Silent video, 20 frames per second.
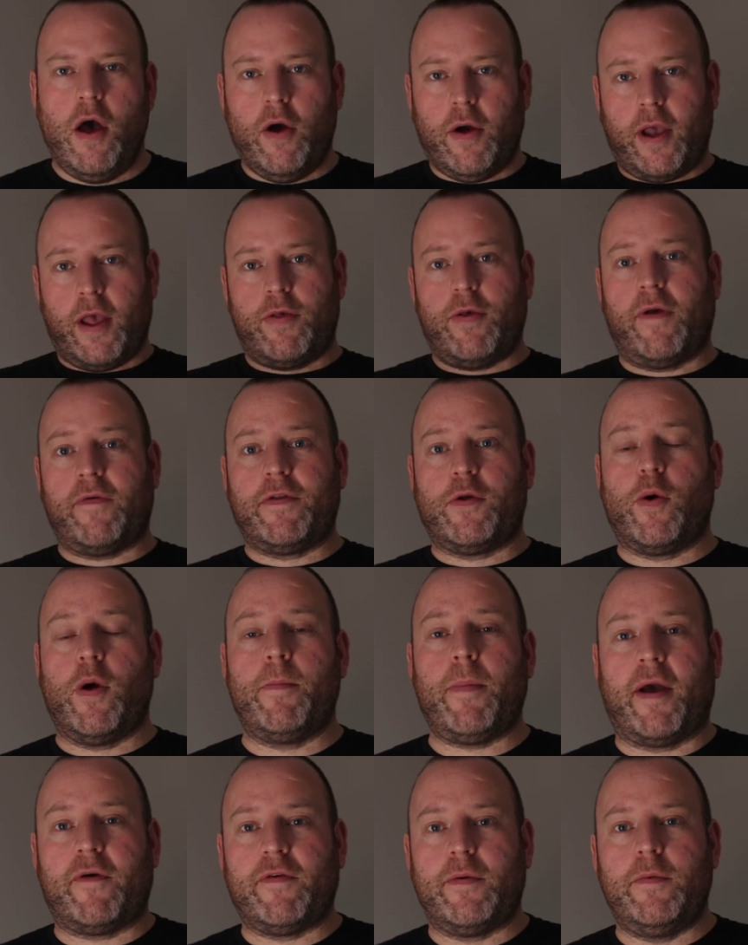Okay, so after
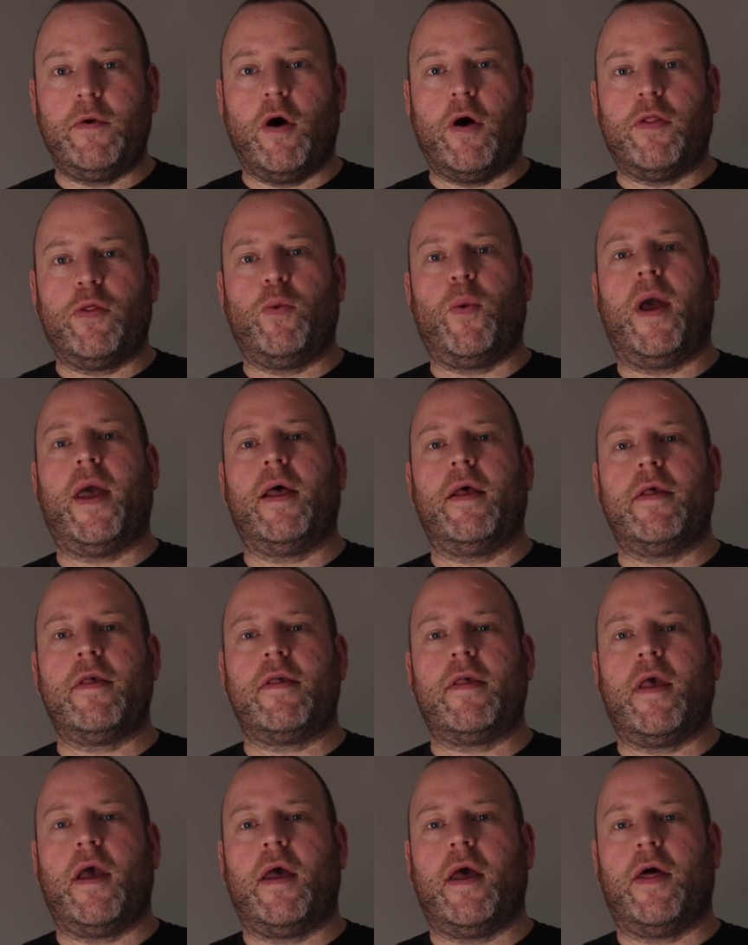coming back from North
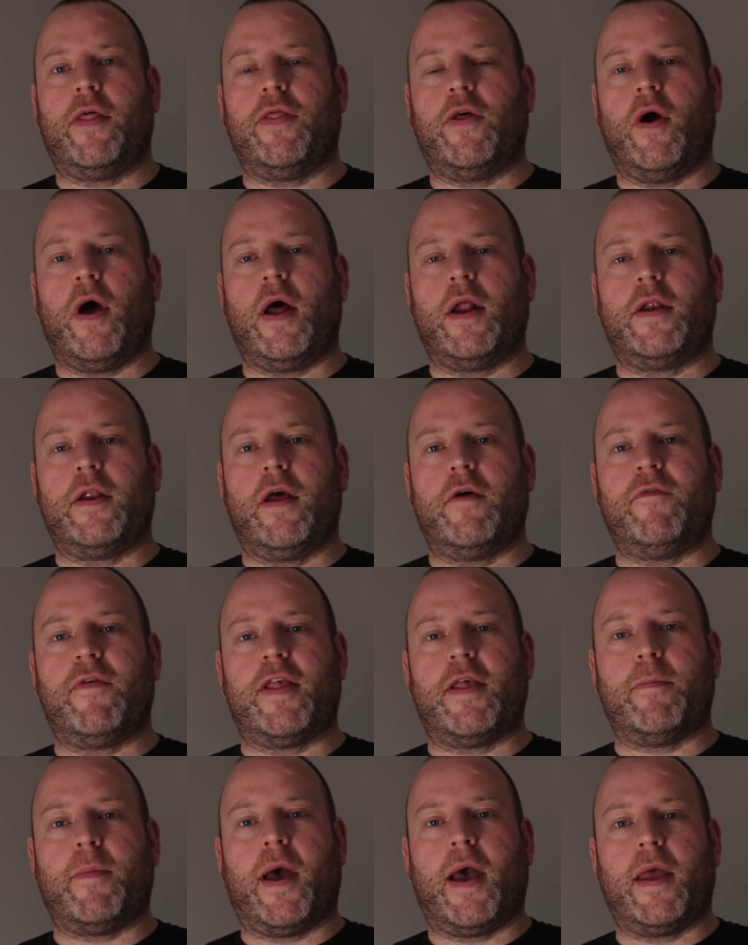Wales, I thought I'd uh,
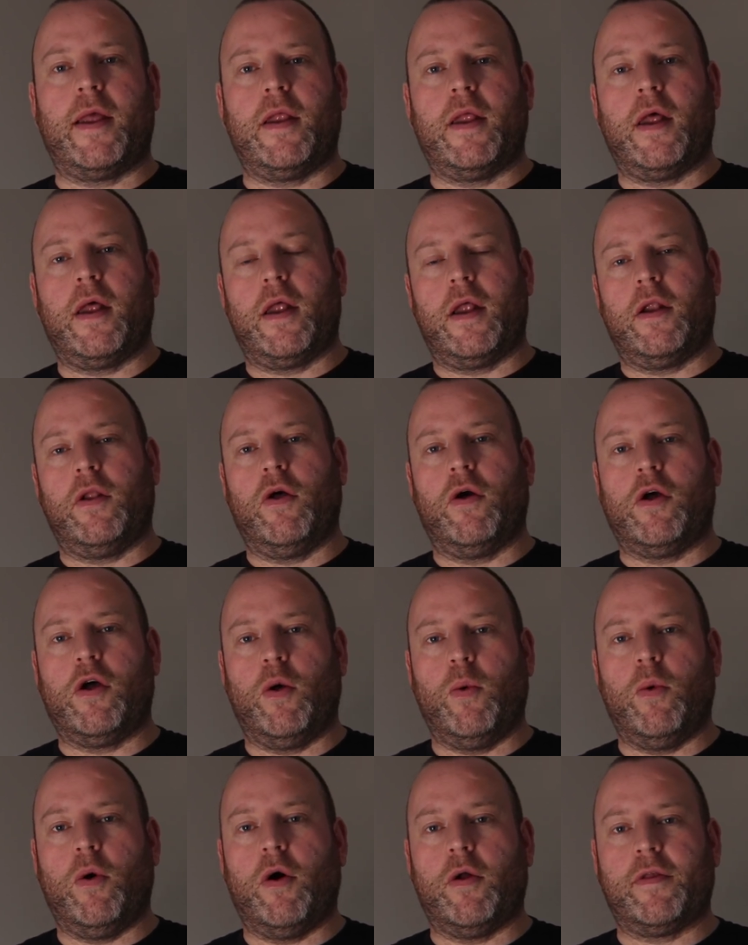visit my
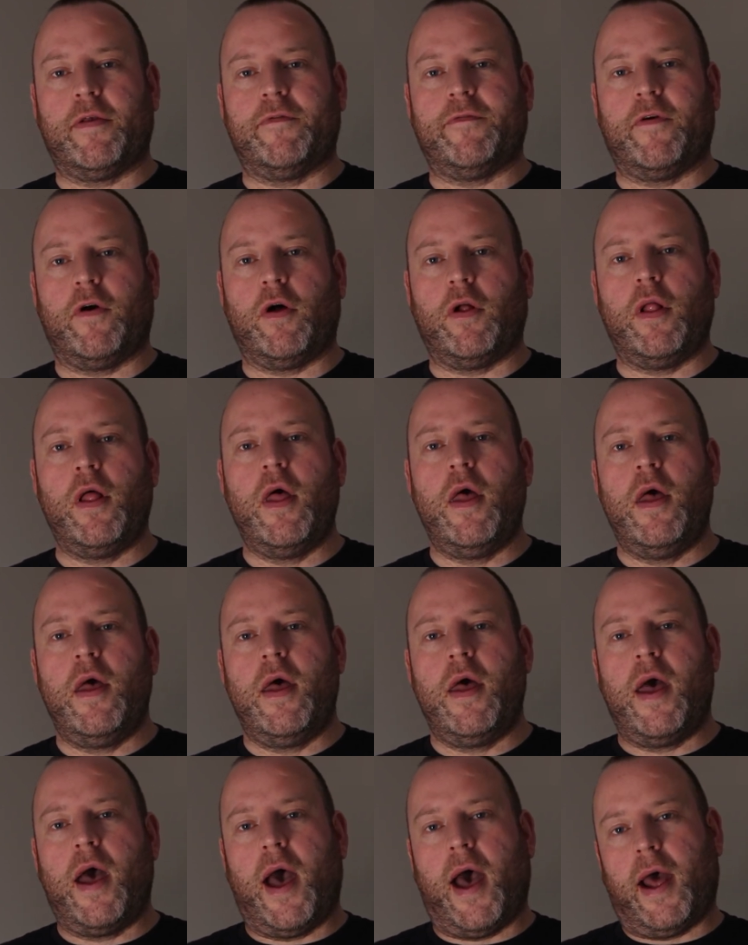local waterfall
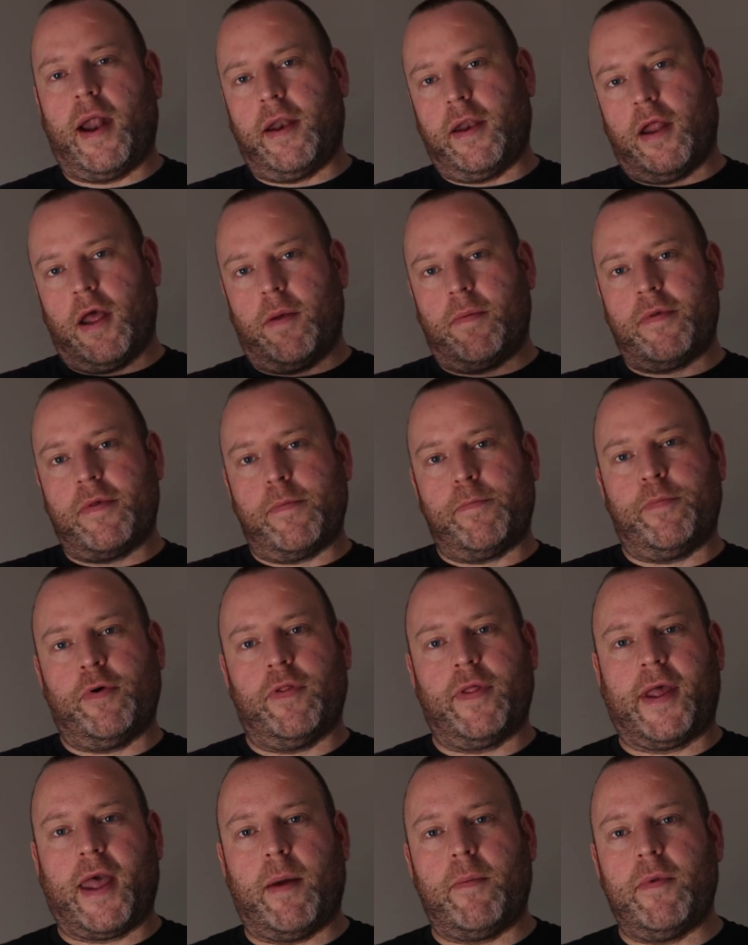and uh,
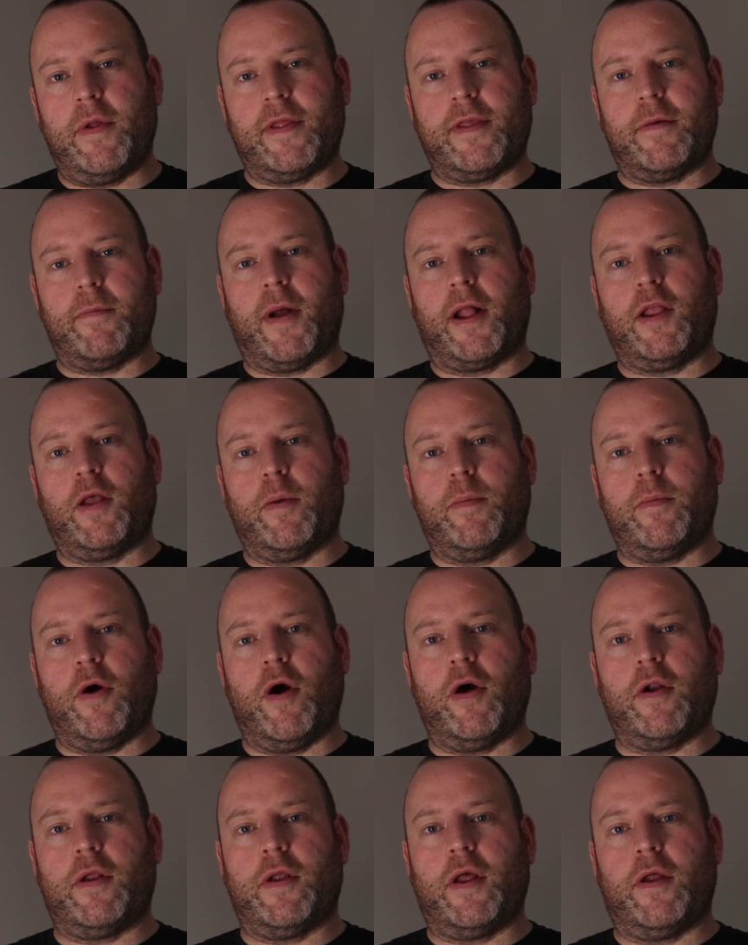put the camera into manual
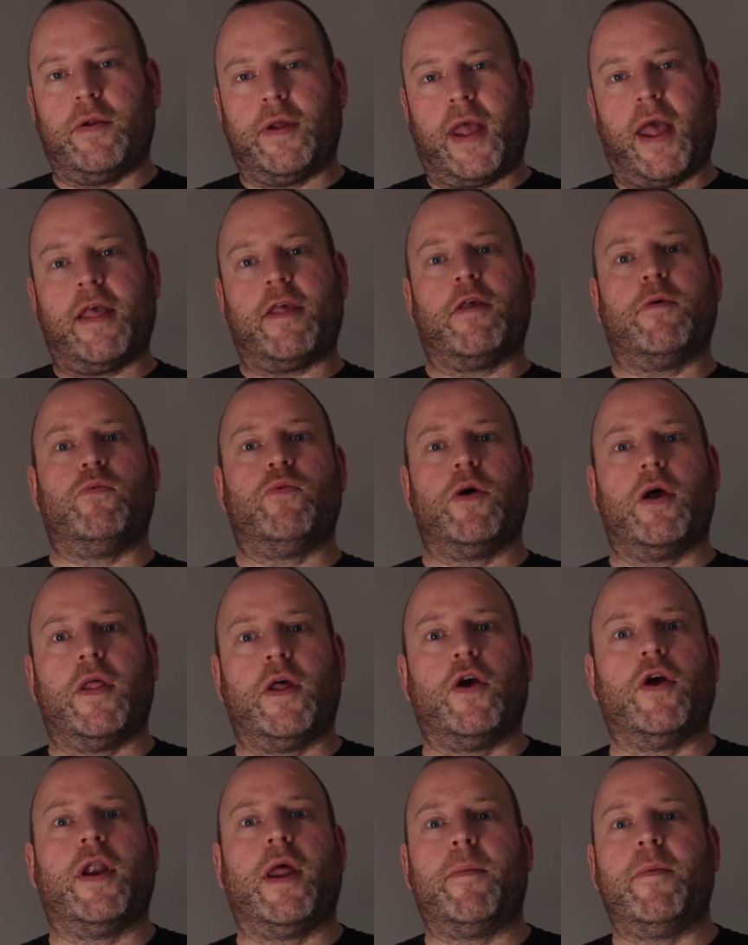mode and get some
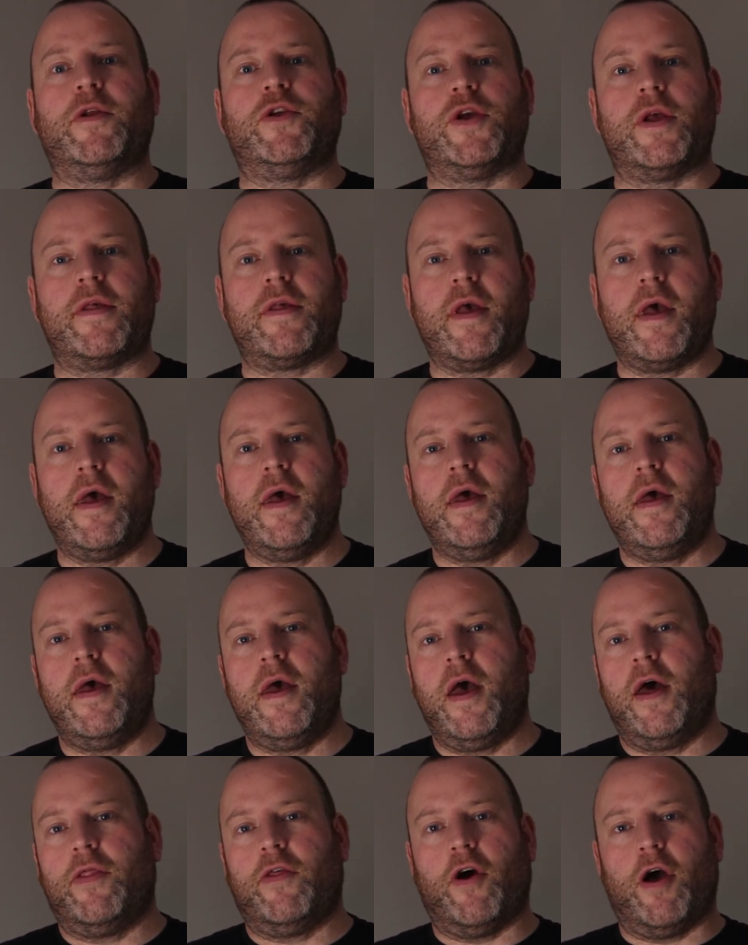really good images.
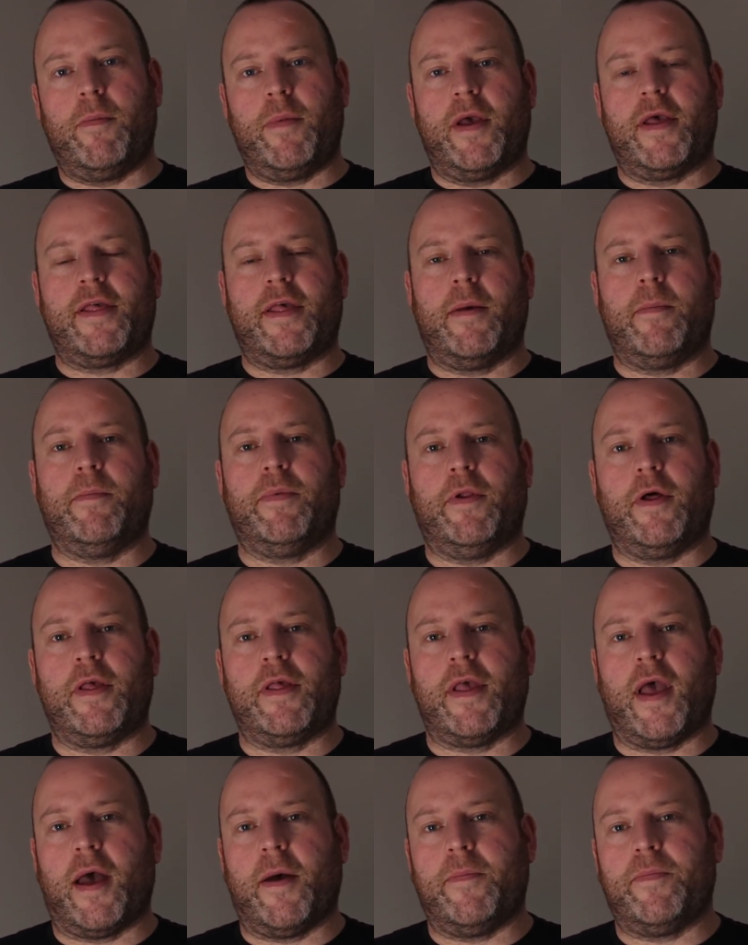I thought it'd be as simple
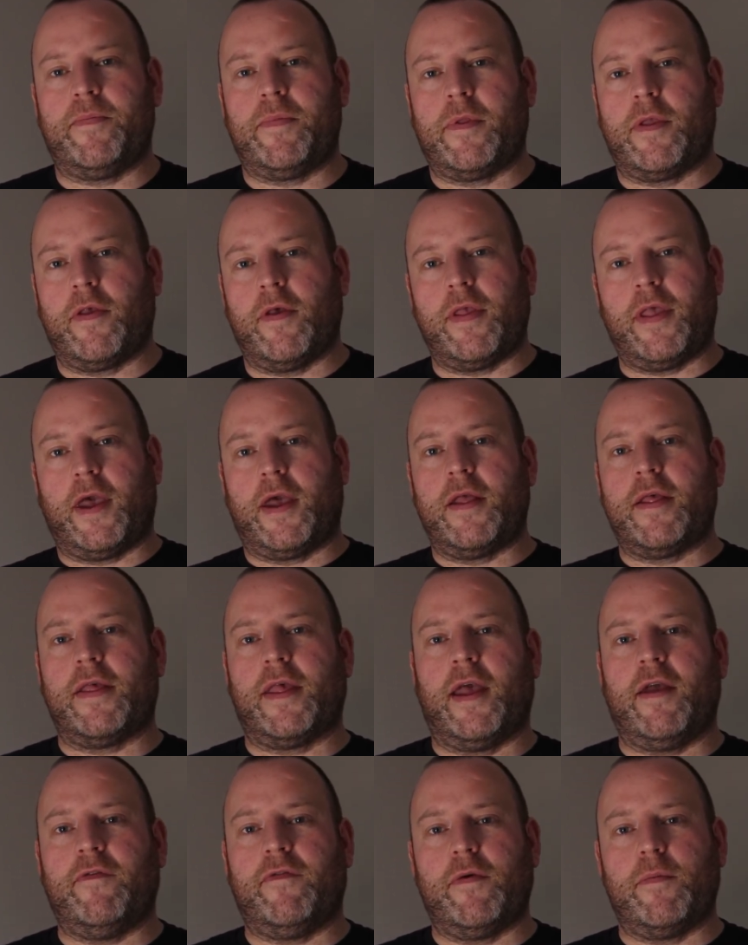as that. So as you can
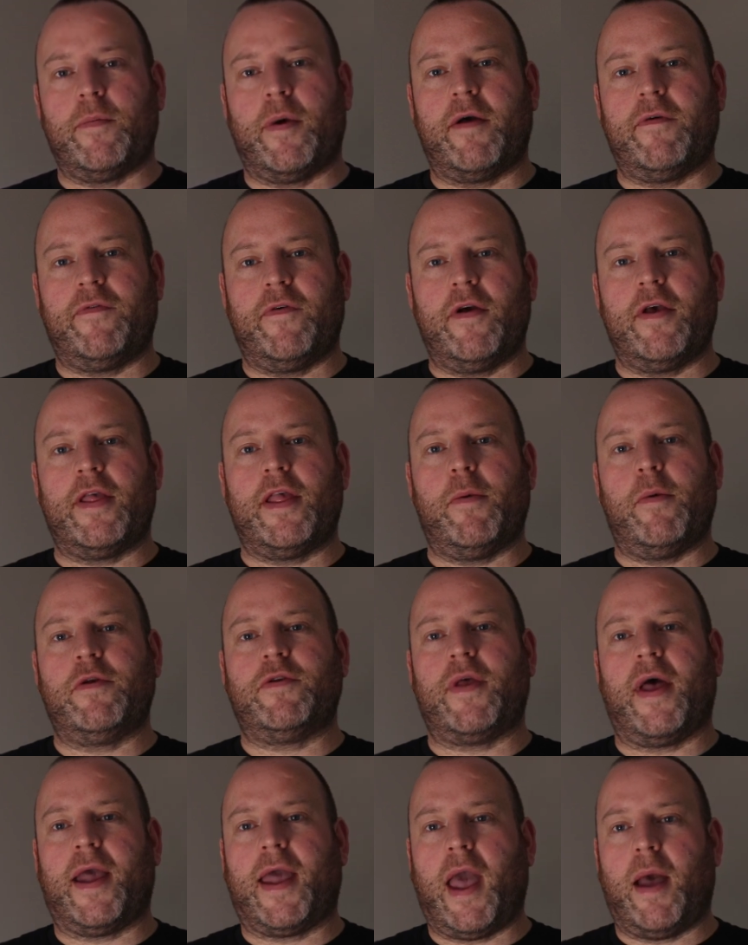see from my first
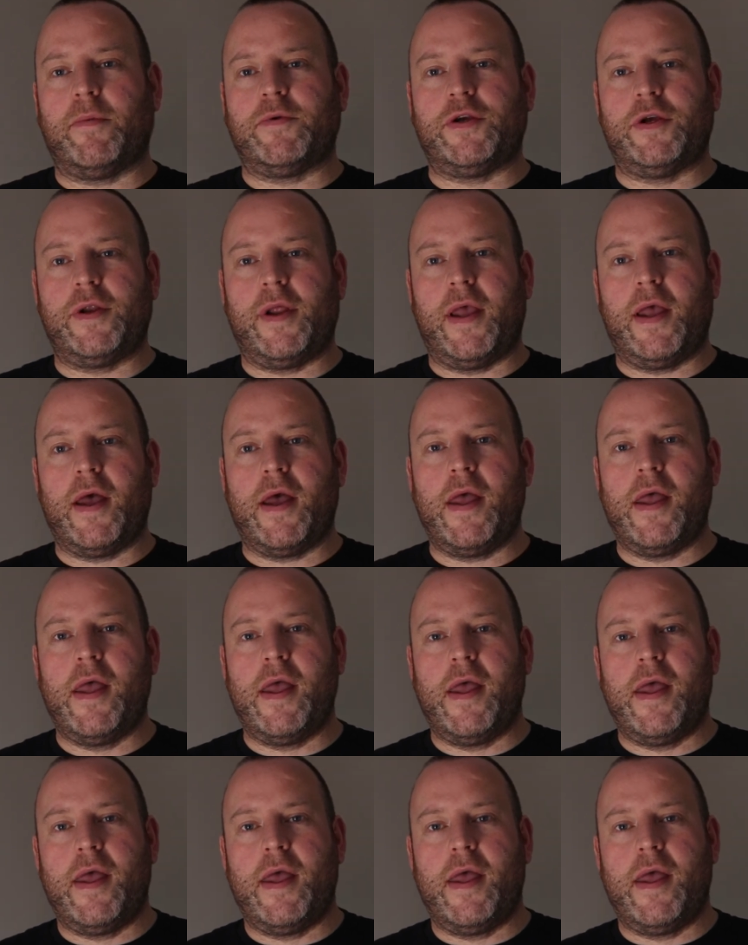image that I captured here,